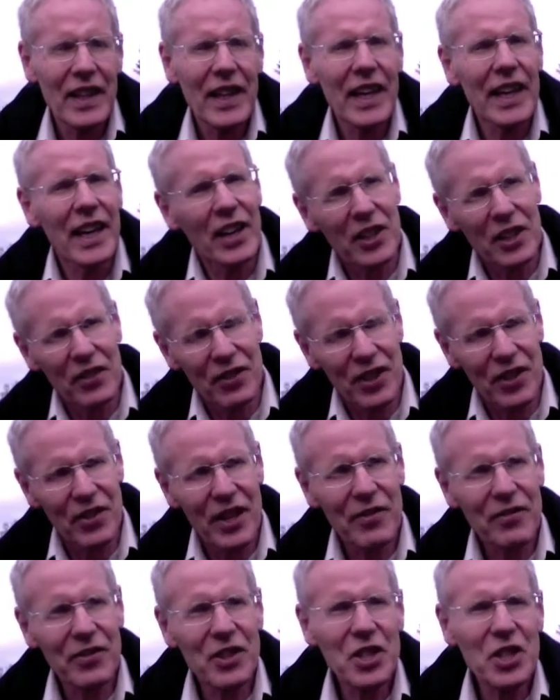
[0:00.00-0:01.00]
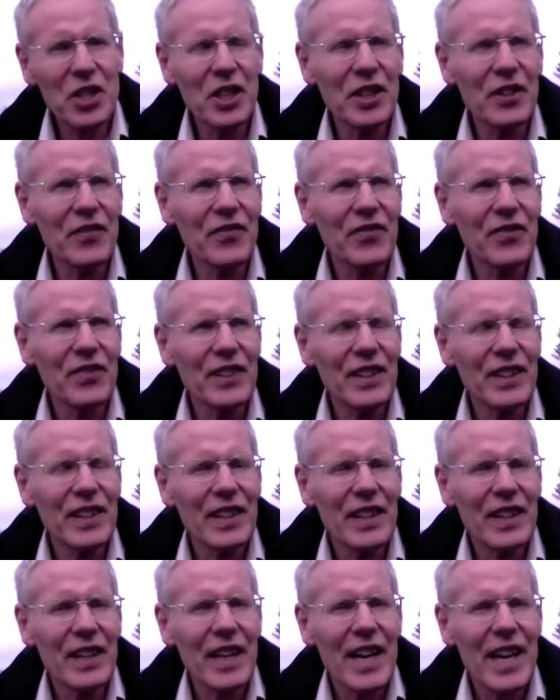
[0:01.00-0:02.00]
and I'll give you the reference here,
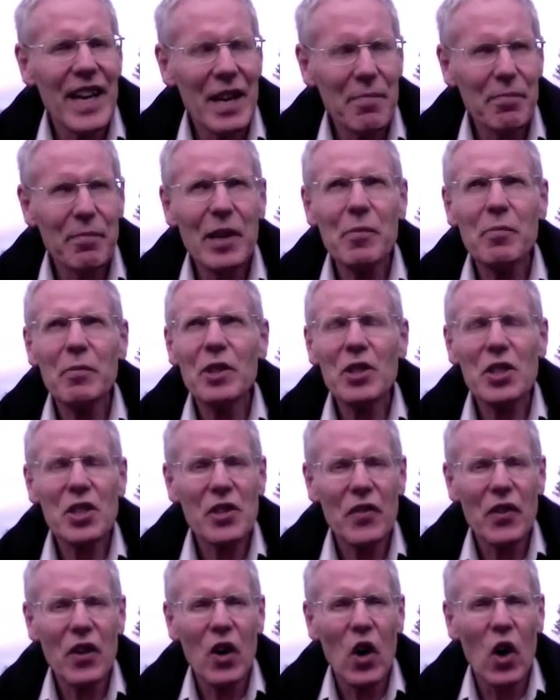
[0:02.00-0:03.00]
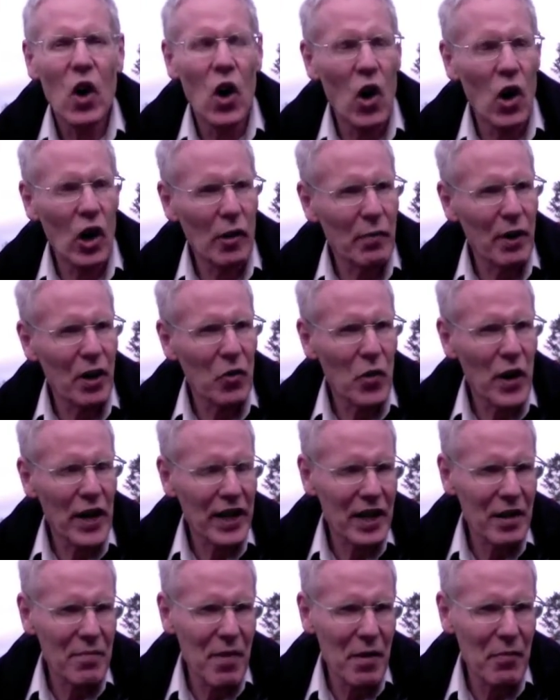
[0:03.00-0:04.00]
8 papers all about
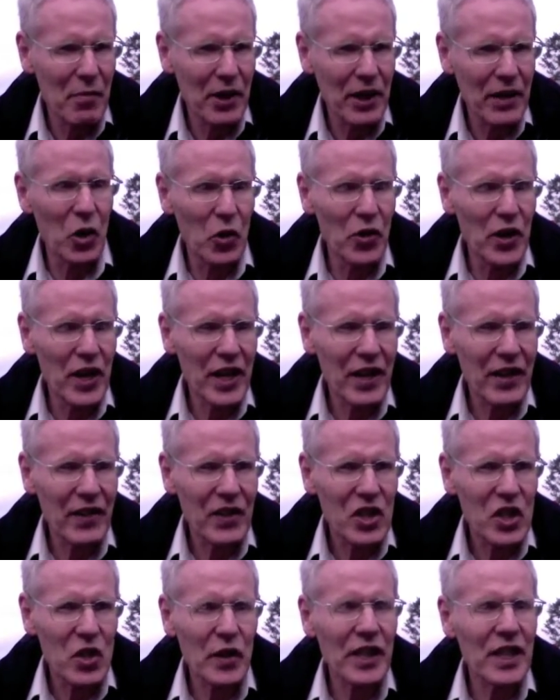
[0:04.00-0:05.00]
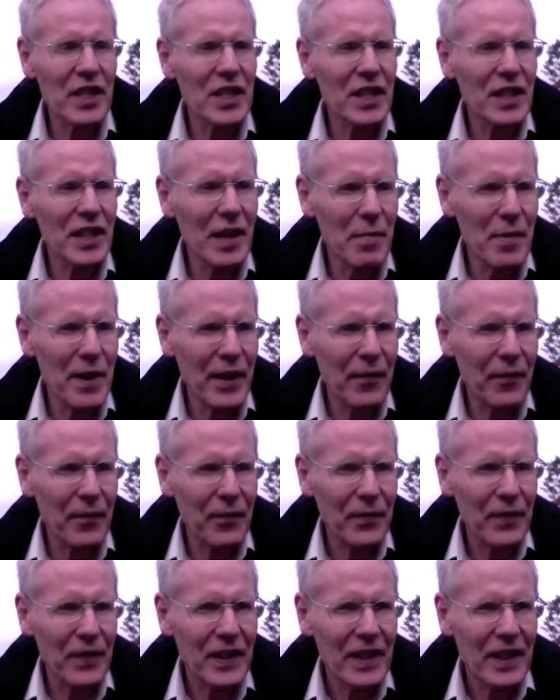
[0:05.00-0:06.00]
working memory there. So it is coming.
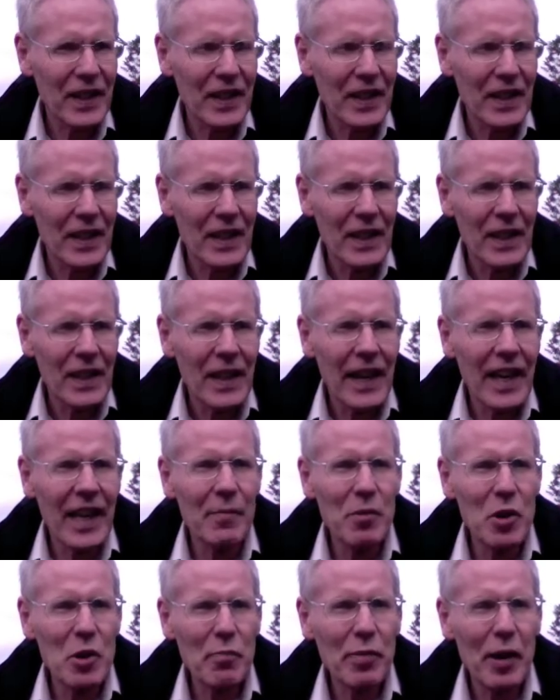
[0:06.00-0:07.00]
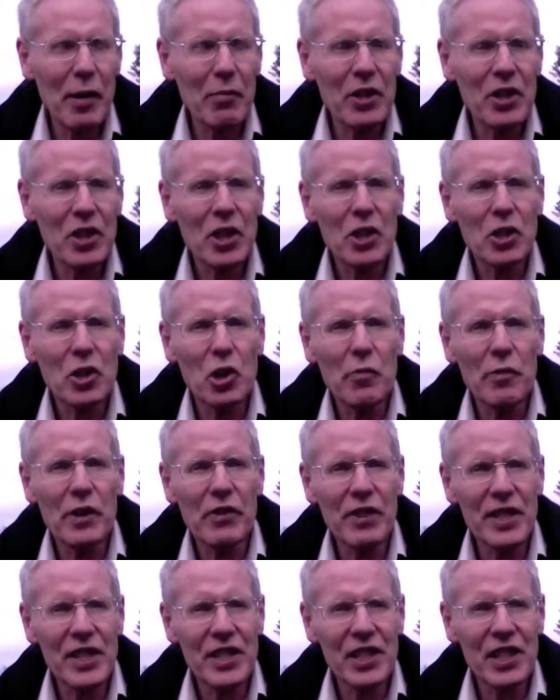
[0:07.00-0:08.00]
And a book publisher told me
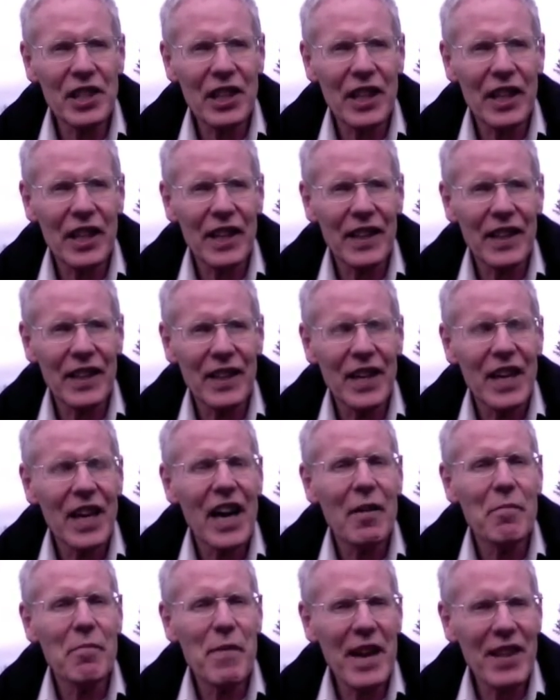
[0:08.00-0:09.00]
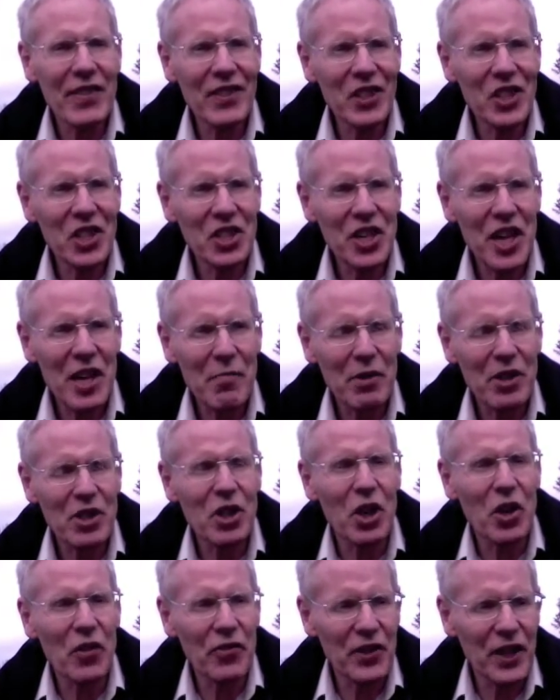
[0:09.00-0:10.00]
recently, and made the statement
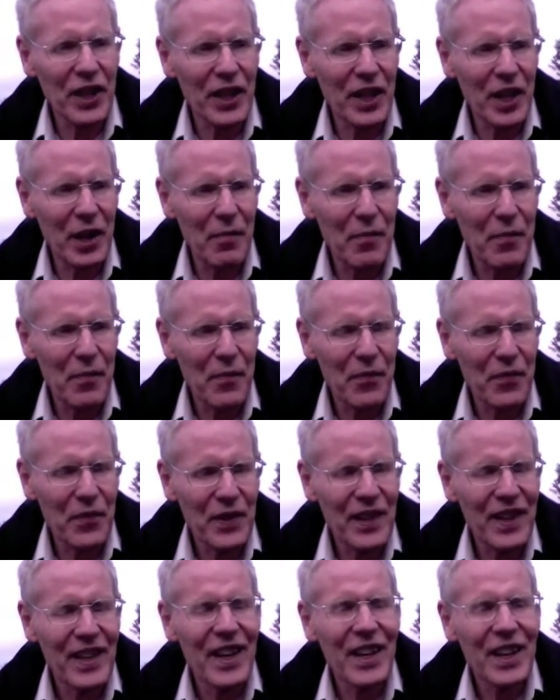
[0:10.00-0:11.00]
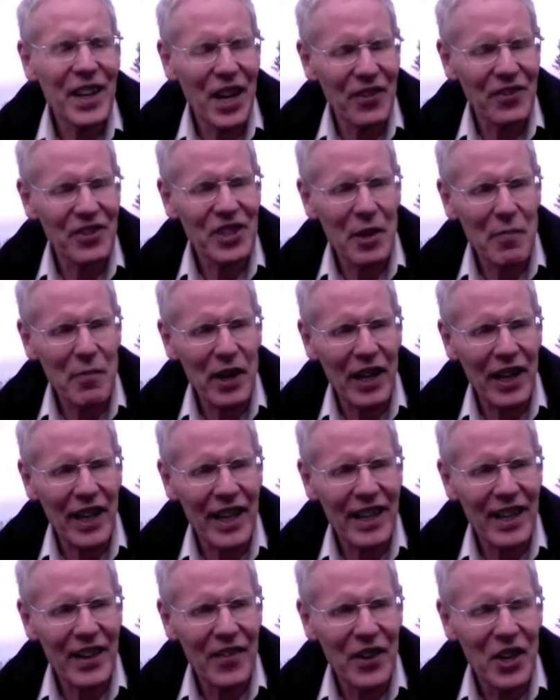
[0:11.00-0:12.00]
off the cuff, something
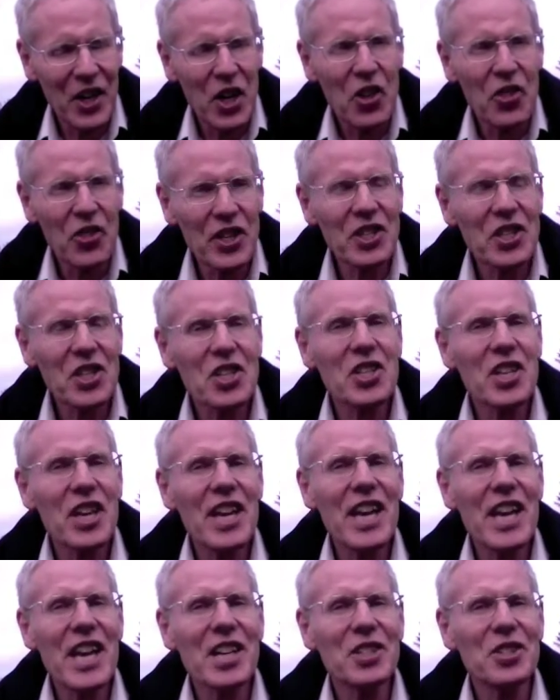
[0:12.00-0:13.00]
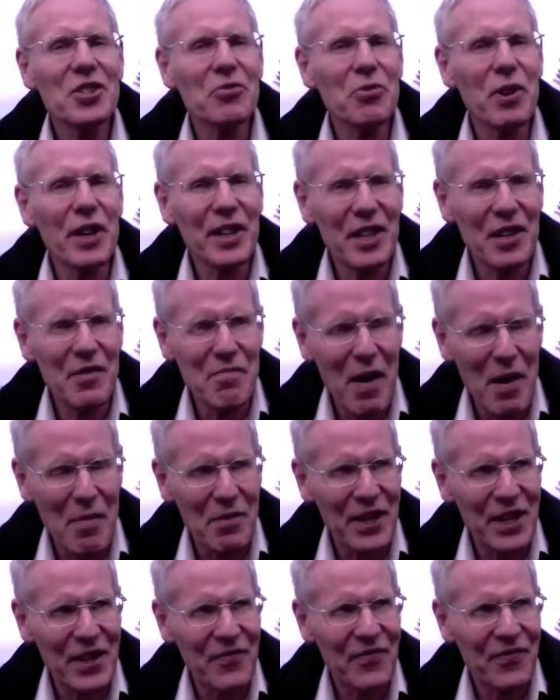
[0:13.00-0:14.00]
like, this is the age of working
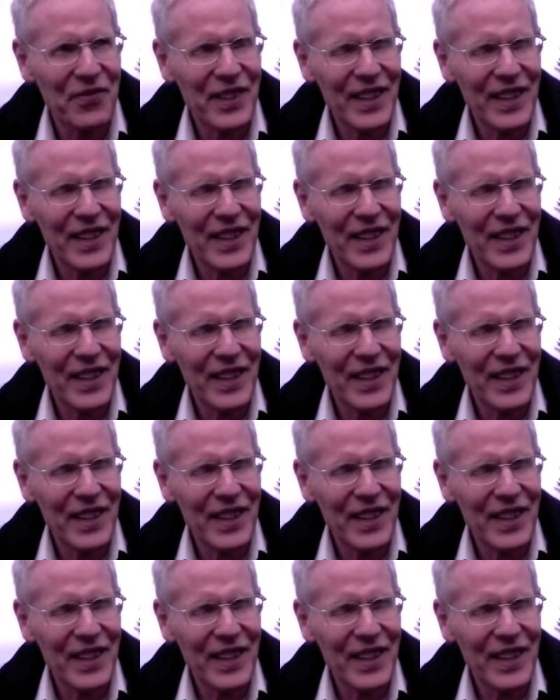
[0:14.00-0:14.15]
memory.